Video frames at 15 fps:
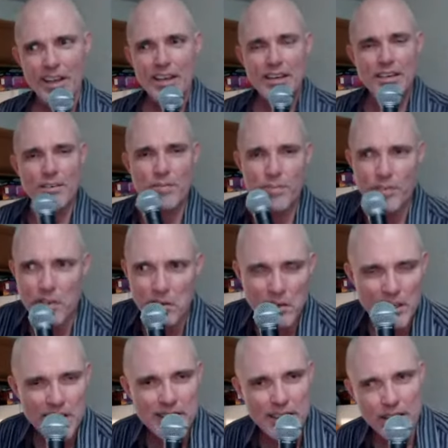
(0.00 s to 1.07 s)
Good for you.
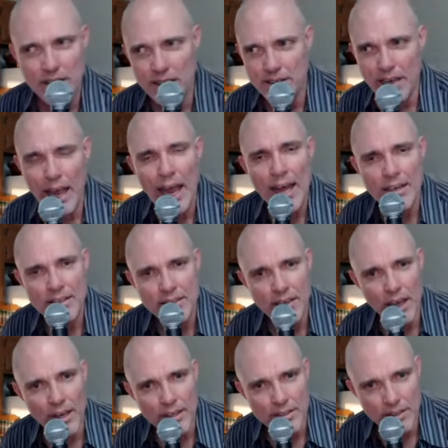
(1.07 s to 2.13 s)
He's
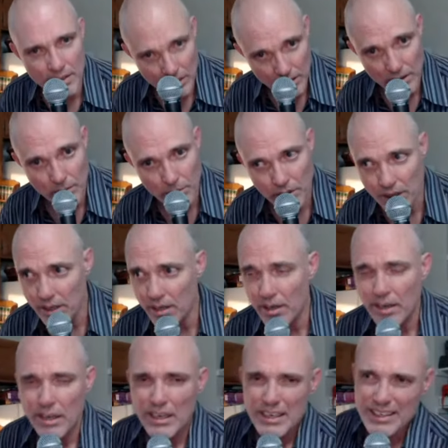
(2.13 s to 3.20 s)
atticizing a little bit here.
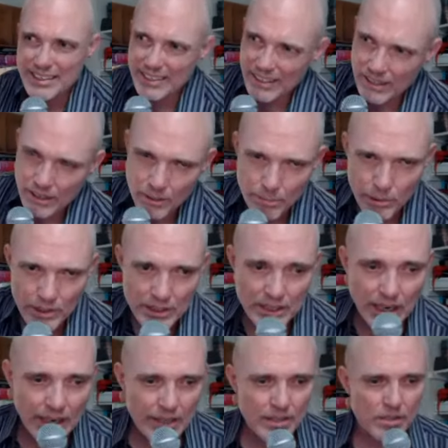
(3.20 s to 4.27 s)
This is a little bit of
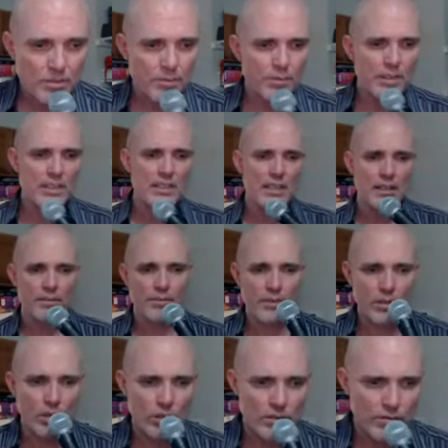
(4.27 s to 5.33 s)
second sophistic for
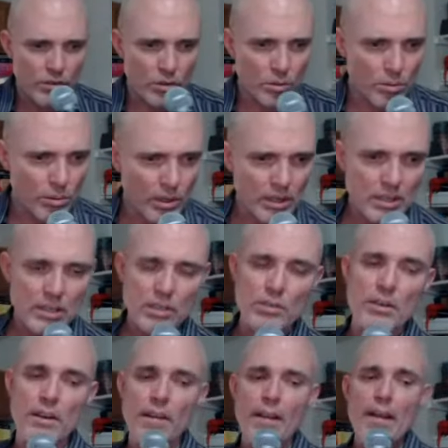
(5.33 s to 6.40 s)
those of you who are into
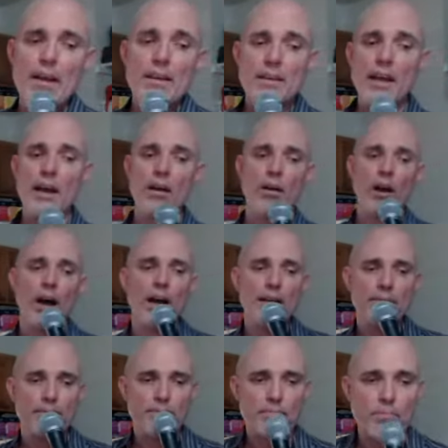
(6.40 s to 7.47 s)
it. Now,
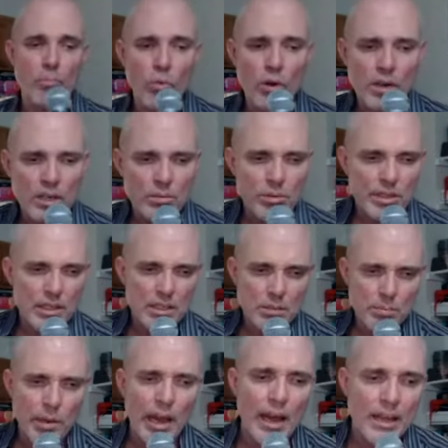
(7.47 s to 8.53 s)
I've worked with this
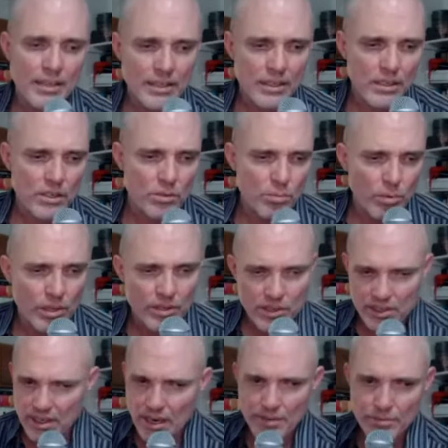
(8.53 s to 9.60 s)
passage with
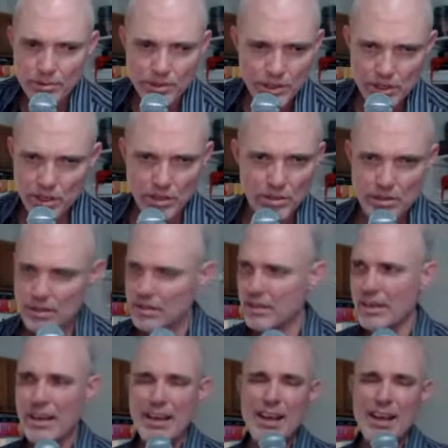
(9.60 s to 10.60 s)
several students.